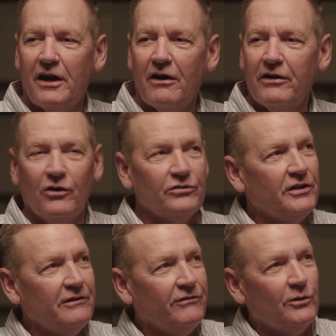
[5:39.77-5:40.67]
Harry on
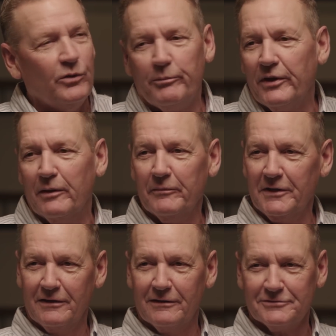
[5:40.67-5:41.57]
TV ripping him.
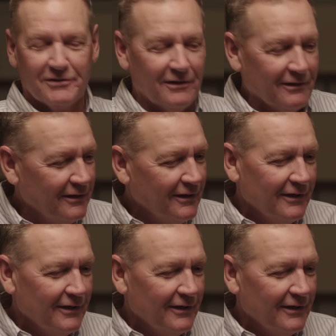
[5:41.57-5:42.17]
So.